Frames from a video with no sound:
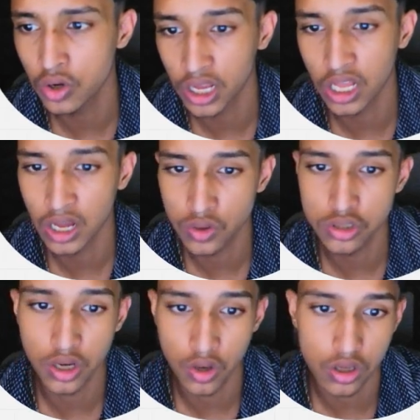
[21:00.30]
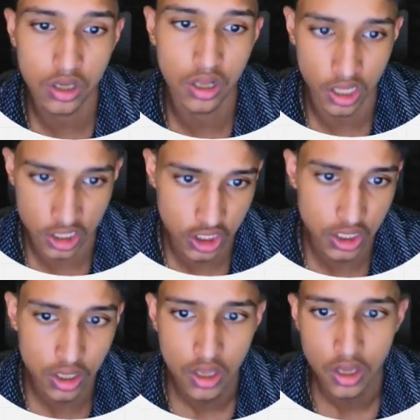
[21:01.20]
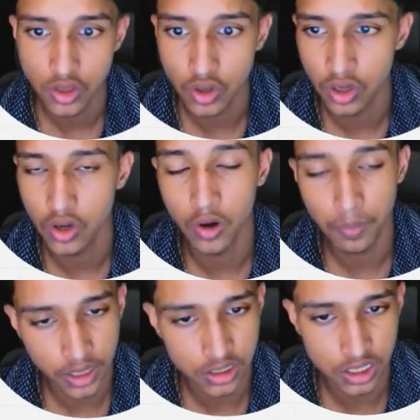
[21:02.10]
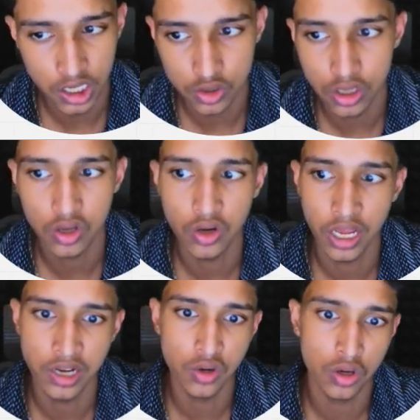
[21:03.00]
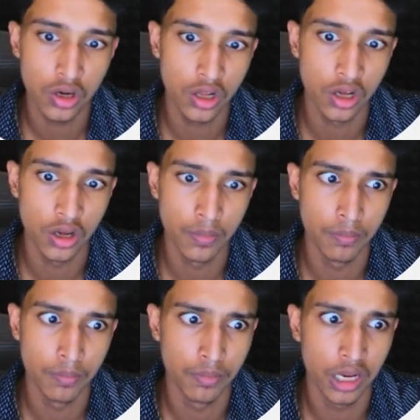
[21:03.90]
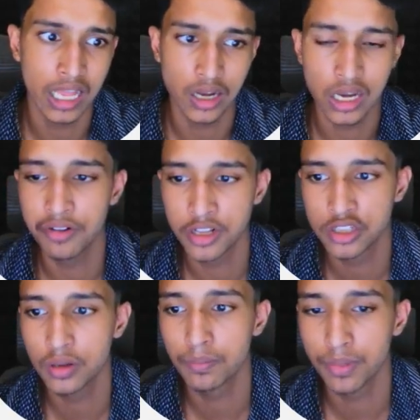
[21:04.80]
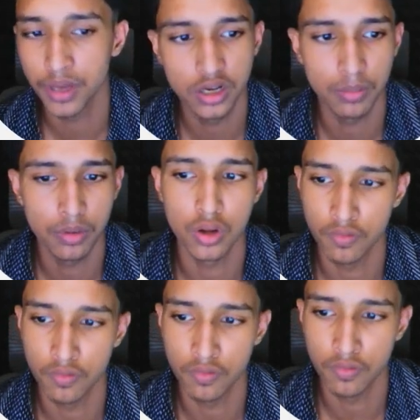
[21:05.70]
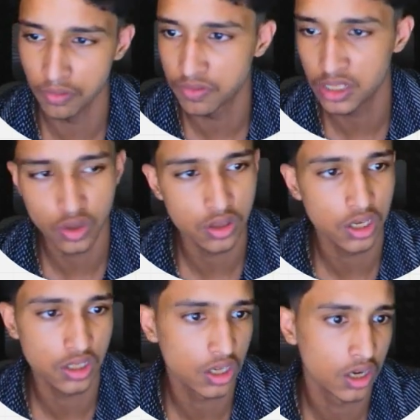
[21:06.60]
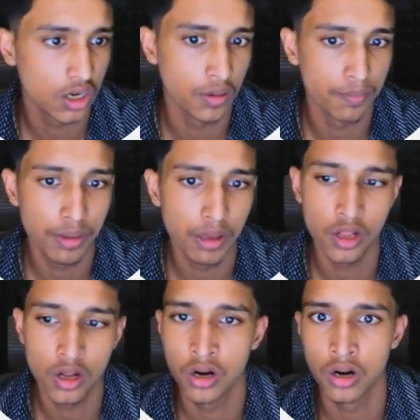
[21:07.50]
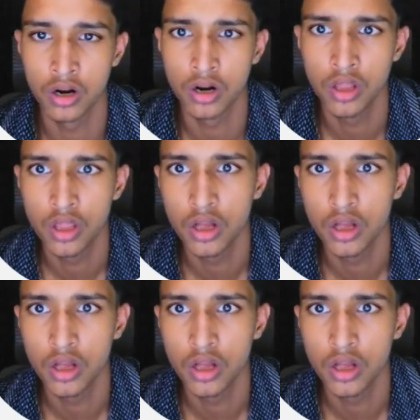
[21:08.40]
your account look legit, your openers are actually good, and you're like leveraging big number of volume. If that's not there, then people are